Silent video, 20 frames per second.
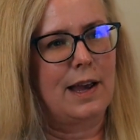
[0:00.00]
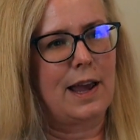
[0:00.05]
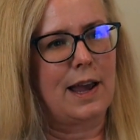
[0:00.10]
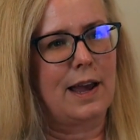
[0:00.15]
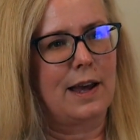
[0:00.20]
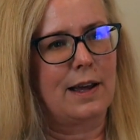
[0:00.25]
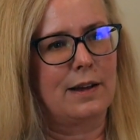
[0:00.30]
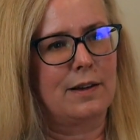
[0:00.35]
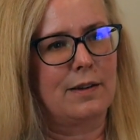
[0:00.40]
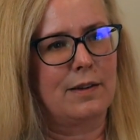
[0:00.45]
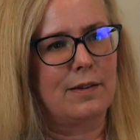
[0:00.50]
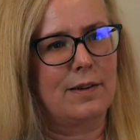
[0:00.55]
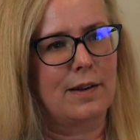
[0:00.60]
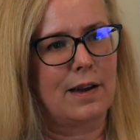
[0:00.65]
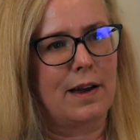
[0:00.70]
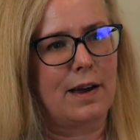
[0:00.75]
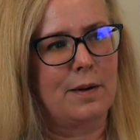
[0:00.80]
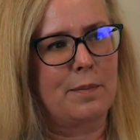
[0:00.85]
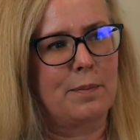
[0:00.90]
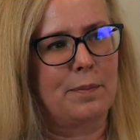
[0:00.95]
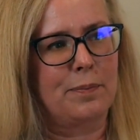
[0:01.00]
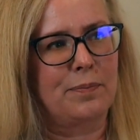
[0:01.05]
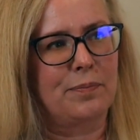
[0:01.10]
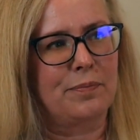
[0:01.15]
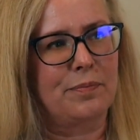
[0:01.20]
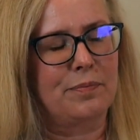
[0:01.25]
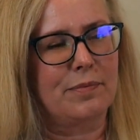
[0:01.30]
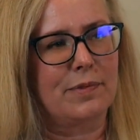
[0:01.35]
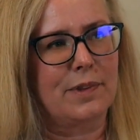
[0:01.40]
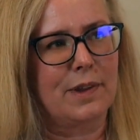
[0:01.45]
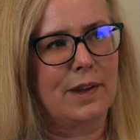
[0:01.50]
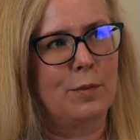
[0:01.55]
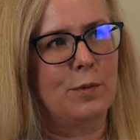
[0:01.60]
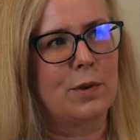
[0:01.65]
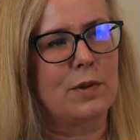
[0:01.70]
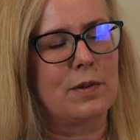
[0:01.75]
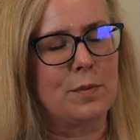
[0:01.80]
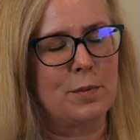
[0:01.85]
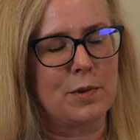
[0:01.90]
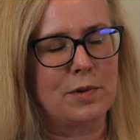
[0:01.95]
and um, it
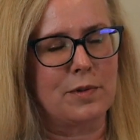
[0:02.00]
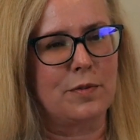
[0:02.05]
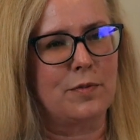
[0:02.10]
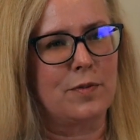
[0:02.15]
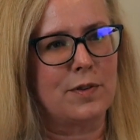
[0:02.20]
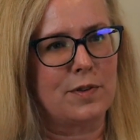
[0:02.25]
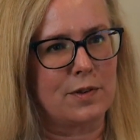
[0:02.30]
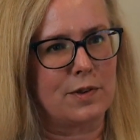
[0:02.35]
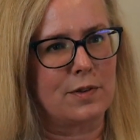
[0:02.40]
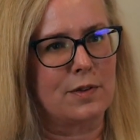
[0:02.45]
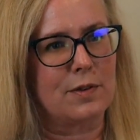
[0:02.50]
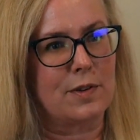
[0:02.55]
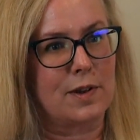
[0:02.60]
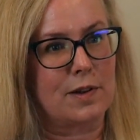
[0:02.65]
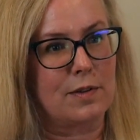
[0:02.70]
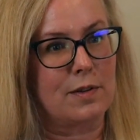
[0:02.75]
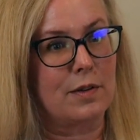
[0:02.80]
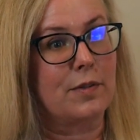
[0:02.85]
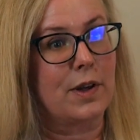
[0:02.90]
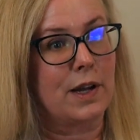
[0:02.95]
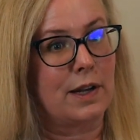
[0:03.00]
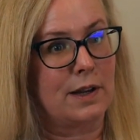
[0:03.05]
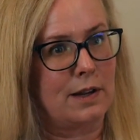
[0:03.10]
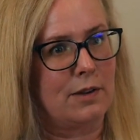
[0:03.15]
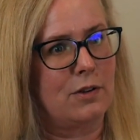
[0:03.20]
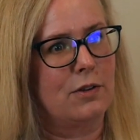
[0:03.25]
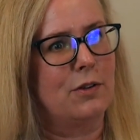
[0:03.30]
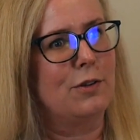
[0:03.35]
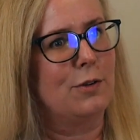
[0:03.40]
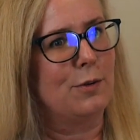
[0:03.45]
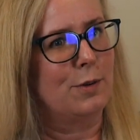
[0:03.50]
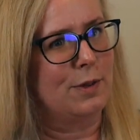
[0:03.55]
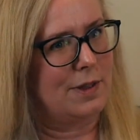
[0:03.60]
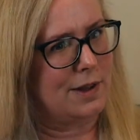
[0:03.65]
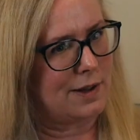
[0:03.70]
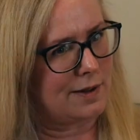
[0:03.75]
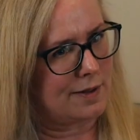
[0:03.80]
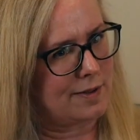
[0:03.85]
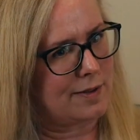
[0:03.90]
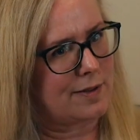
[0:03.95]
was almost a physical sense of, I need to do
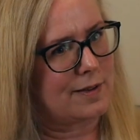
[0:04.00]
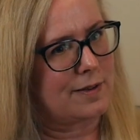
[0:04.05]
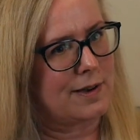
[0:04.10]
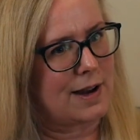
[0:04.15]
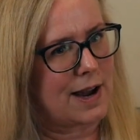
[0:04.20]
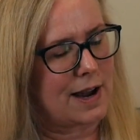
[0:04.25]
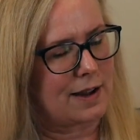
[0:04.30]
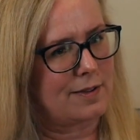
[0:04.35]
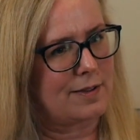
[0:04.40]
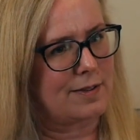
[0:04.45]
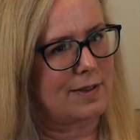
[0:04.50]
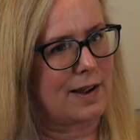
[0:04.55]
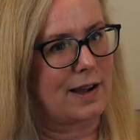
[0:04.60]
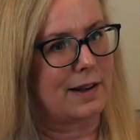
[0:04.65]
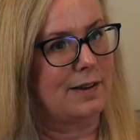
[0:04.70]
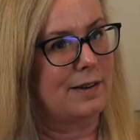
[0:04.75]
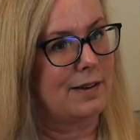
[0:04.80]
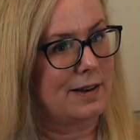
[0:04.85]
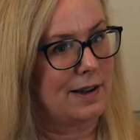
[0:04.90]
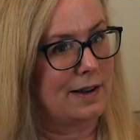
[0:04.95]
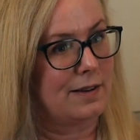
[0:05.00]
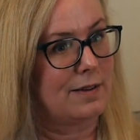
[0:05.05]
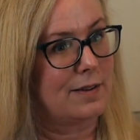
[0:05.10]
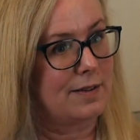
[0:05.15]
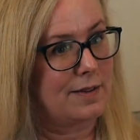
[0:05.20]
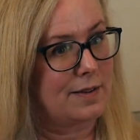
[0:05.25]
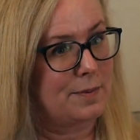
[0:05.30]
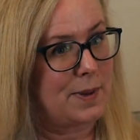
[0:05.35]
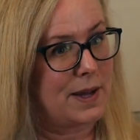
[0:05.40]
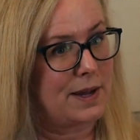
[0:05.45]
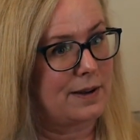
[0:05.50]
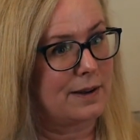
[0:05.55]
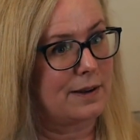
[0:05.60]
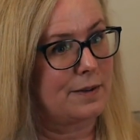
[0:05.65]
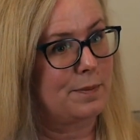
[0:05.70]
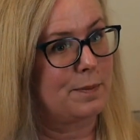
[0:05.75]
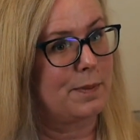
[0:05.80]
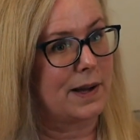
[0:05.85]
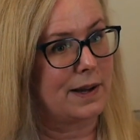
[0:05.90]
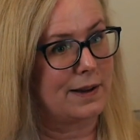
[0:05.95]
this next. I didn't anticipate
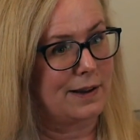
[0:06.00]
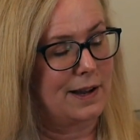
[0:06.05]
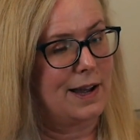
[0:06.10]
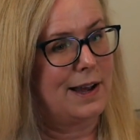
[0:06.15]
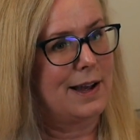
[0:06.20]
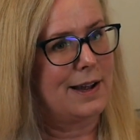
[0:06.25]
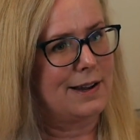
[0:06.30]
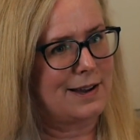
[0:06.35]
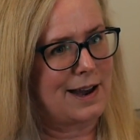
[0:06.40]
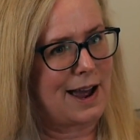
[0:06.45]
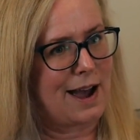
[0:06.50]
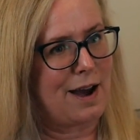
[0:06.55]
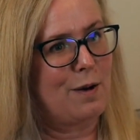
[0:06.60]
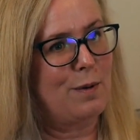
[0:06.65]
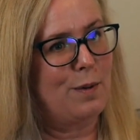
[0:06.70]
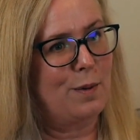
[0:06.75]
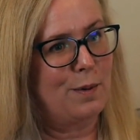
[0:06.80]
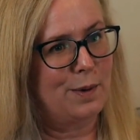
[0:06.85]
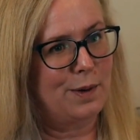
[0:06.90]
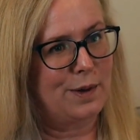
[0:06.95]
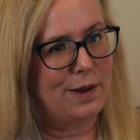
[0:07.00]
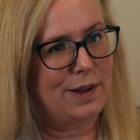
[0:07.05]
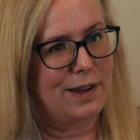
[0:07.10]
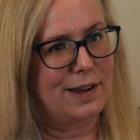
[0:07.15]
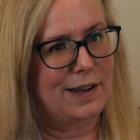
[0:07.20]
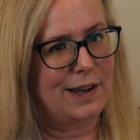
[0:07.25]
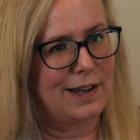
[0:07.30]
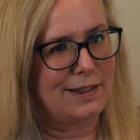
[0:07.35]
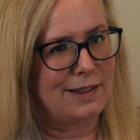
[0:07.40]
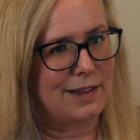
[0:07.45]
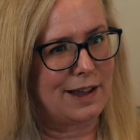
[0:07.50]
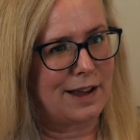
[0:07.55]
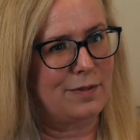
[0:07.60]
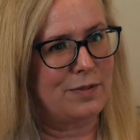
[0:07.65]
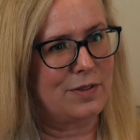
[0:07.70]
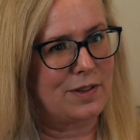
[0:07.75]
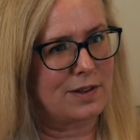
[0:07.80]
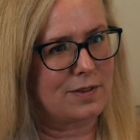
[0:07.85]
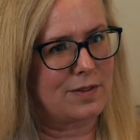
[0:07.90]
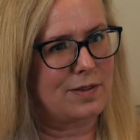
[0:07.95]
it, but now in
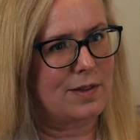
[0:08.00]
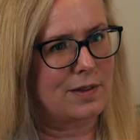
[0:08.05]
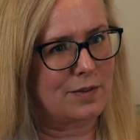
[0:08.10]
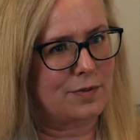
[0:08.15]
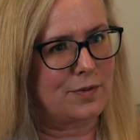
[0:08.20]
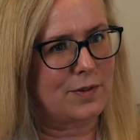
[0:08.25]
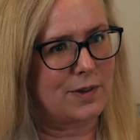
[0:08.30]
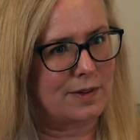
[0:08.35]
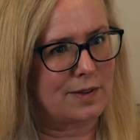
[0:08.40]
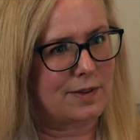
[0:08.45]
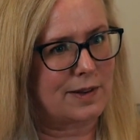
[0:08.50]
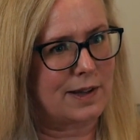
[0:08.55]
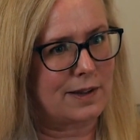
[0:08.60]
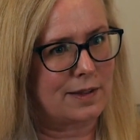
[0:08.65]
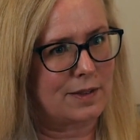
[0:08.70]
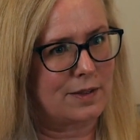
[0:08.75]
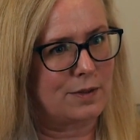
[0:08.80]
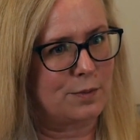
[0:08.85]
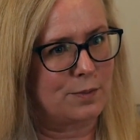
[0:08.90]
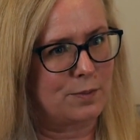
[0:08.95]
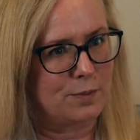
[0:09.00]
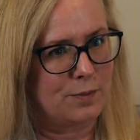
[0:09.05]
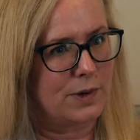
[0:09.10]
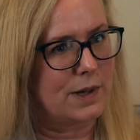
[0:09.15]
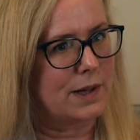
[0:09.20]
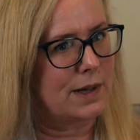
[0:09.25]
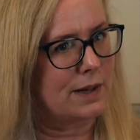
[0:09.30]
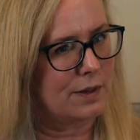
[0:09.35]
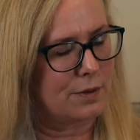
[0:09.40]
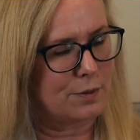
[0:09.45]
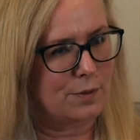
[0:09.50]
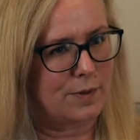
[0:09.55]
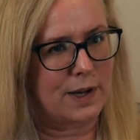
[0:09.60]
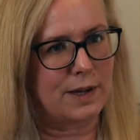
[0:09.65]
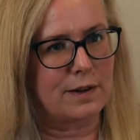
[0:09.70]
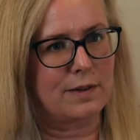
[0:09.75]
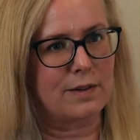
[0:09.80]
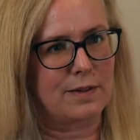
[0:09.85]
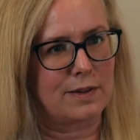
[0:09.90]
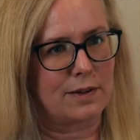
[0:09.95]
life, this, this feels like the, really the
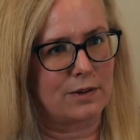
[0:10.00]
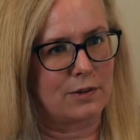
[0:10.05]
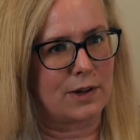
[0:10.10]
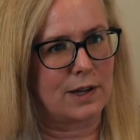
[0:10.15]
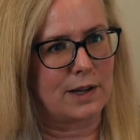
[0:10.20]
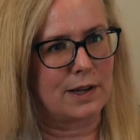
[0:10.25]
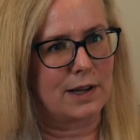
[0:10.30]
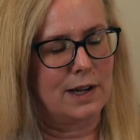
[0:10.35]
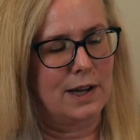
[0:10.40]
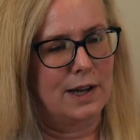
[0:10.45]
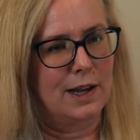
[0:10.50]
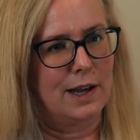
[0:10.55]
right decision.